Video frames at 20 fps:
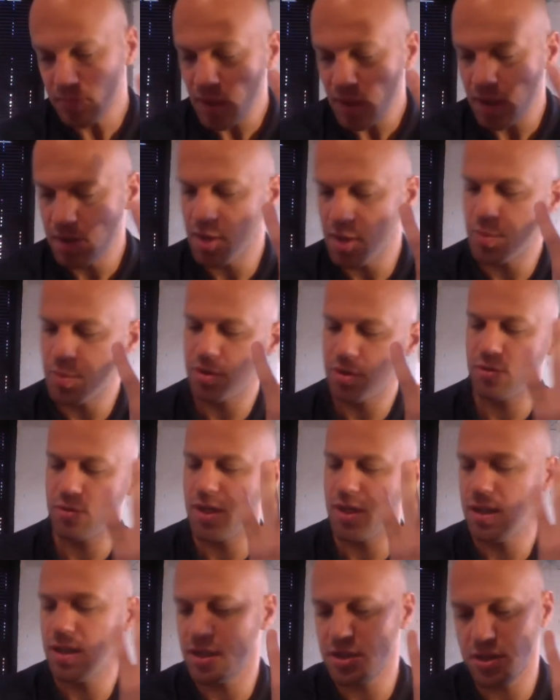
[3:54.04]
Number
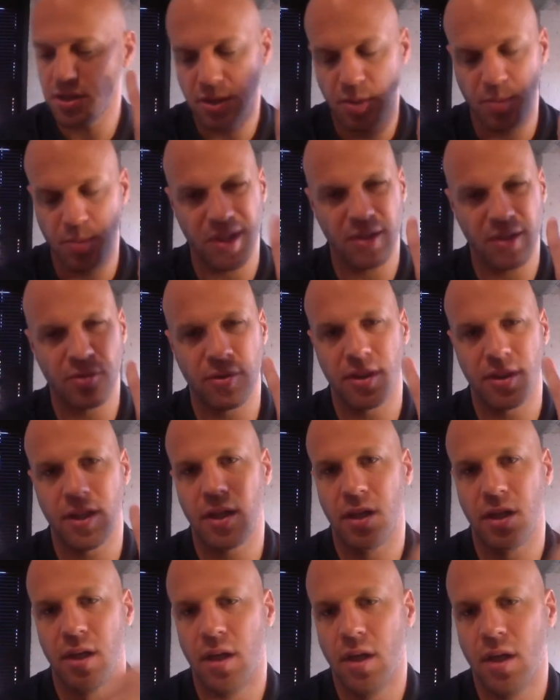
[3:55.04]
3, this is a big one
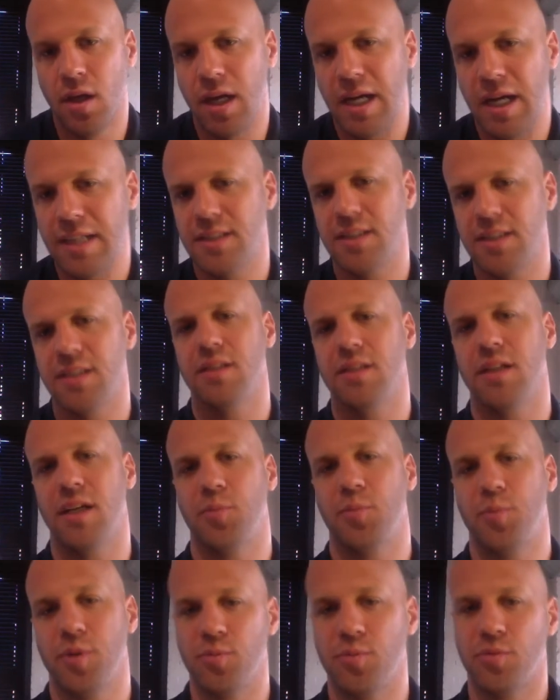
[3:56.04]
that I see a lot
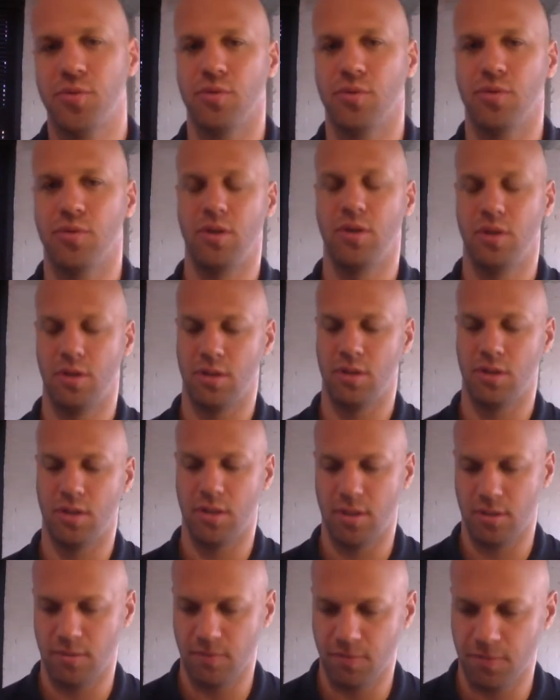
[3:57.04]
of people
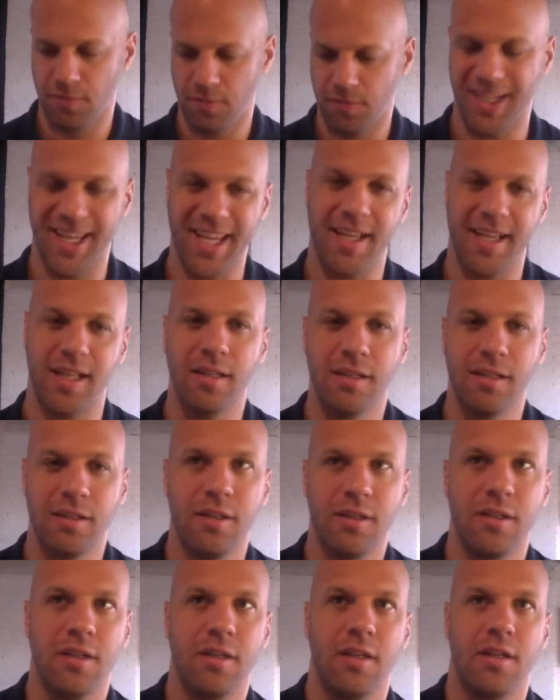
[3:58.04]
forget,
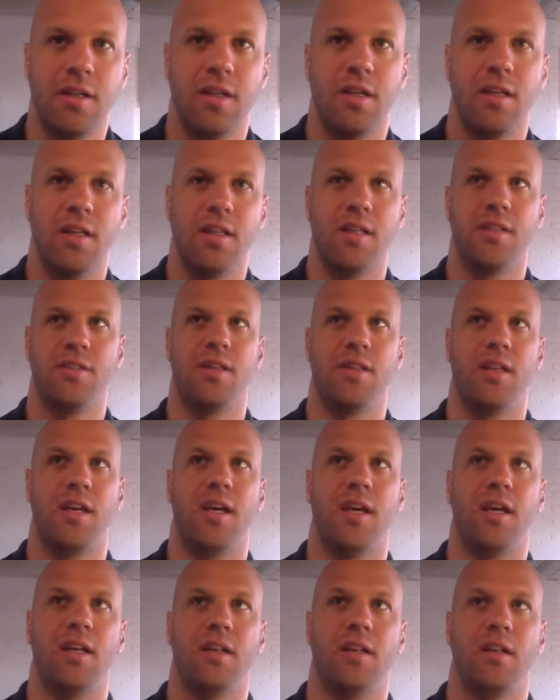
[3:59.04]
is
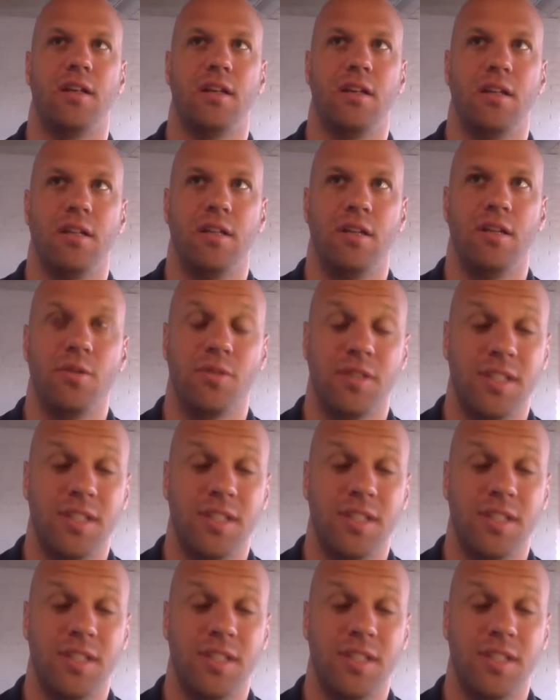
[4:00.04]
that it